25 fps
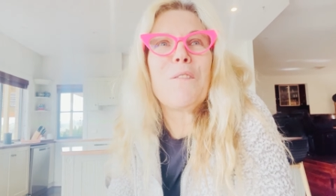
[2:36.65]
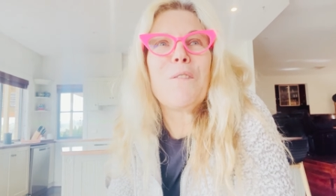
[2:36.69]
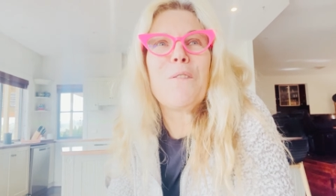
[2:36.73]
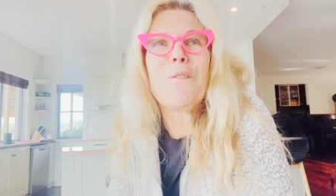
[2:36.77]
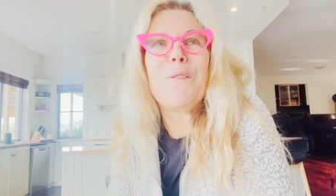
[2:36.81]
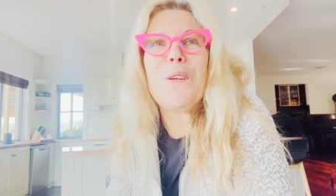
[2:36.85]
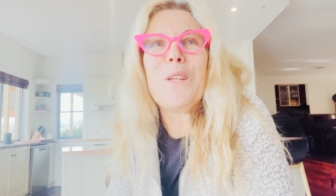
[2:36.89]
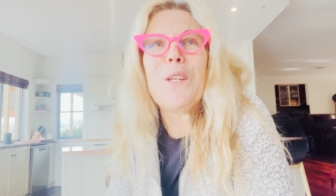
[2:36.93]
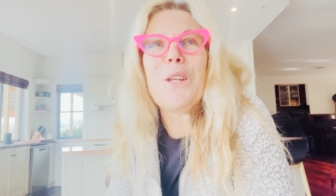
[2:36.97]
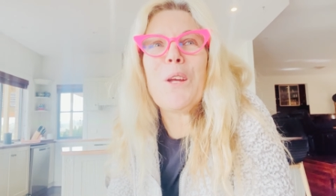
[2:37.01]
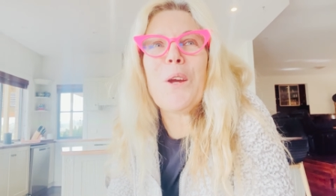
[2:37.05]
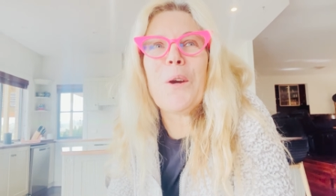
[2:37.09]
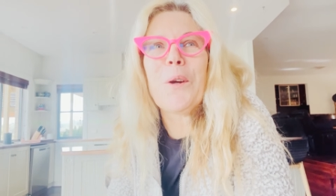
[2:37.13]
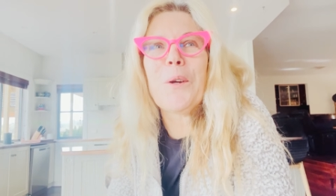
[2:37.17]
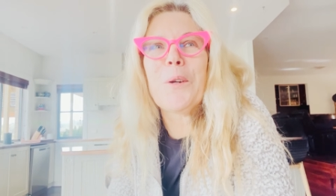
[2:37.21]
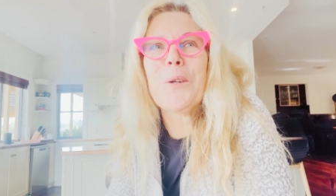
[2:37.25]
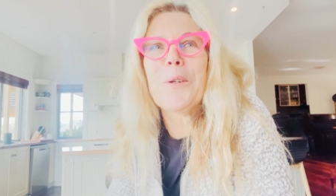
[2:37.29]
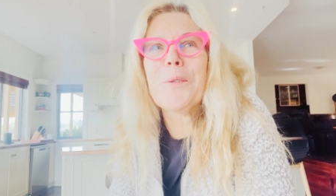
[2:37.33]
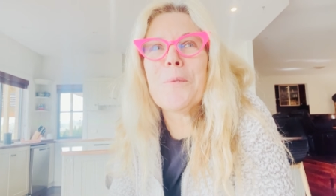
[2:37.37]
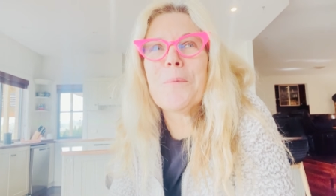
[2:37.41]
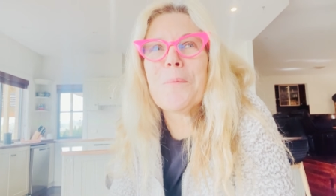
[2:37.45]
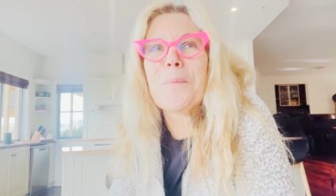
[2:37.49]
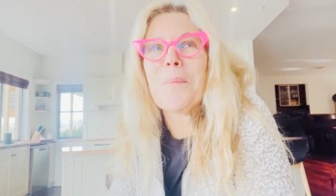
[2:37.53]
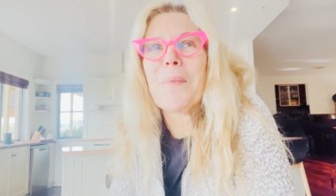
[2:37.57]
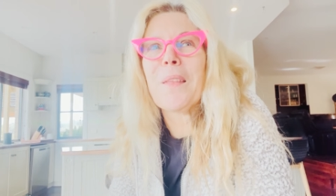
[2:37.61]

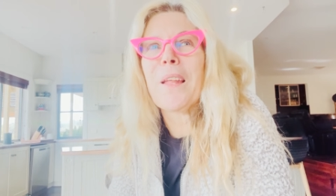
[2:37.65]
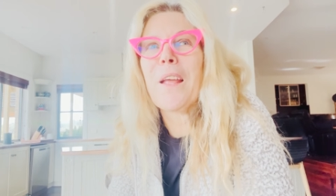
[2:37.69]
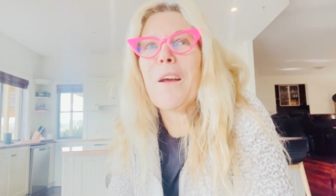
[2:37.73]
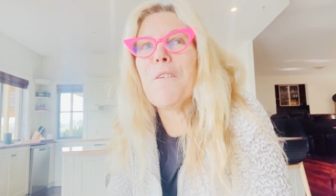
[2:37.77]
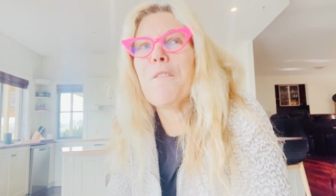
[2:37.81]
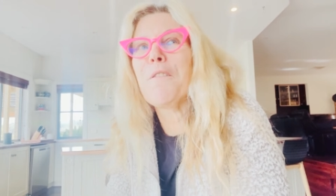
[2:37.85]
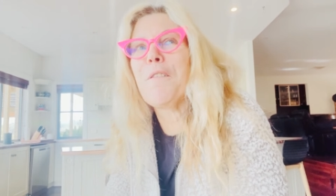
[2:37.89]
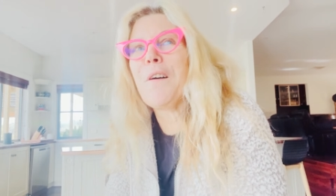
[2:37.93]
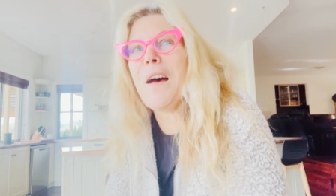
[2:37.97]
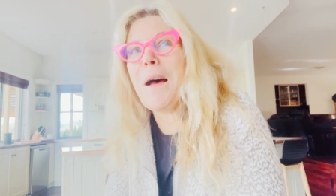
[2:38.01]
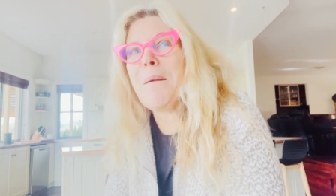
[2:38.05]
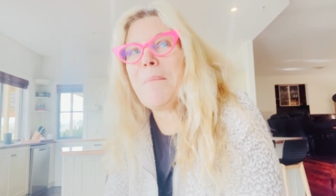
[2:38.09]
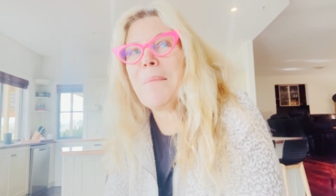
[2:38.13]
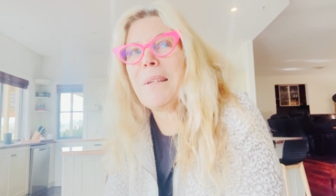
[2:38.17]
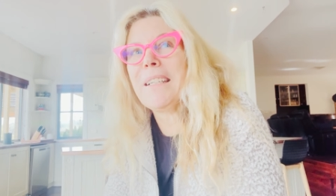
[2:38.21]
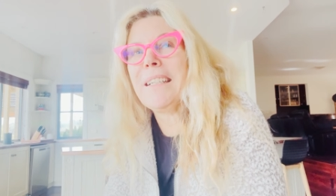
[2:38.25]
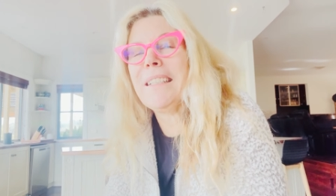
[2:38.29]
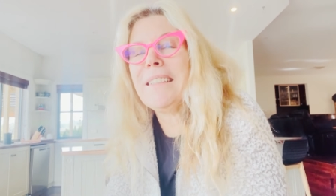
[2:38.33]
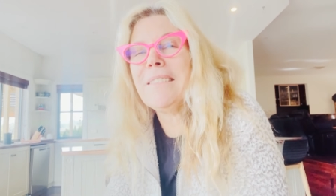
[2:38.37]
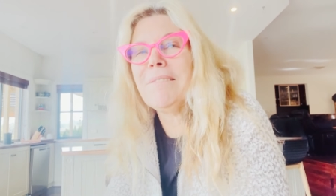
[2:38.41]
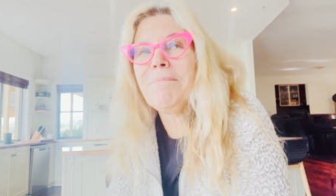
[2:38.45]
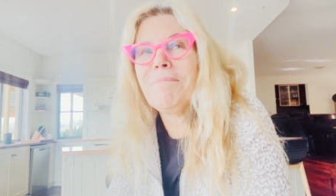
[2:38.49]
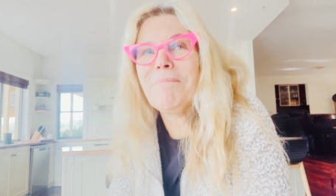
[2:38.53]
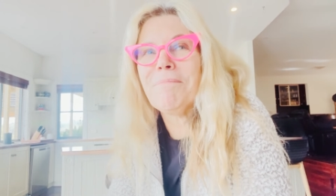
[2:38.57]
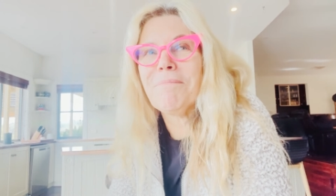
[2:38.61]
video
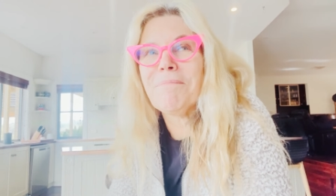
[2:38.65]
family.